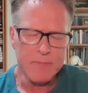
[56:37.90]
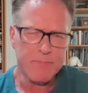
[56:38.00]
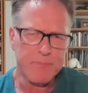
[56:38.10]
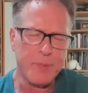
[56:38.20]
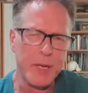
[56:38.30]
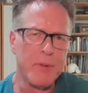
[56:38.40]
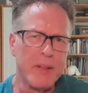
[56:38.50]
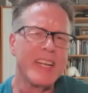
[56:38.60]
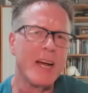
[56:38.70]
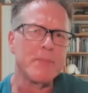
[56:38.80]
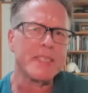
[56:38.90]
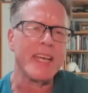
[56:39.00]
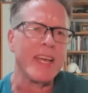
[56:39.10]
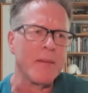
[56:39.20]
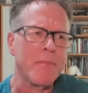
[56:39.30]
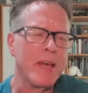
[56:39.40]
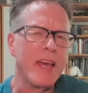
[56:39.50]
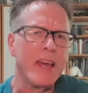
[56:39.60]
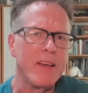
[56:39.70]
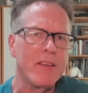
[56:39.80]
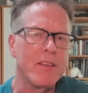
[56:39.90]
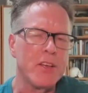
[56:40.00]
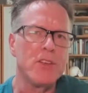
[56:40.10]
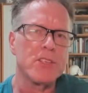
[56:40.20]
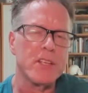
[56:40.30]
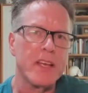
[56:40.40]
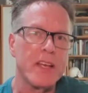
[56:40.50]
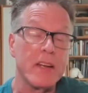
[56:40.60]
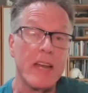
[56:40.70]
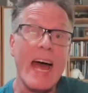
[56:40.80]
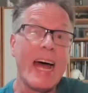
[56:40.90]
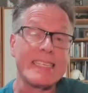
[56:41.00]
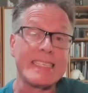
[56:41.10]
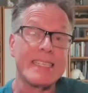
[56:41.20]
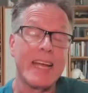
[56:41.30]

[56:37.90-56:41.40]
people end up seeing me usually last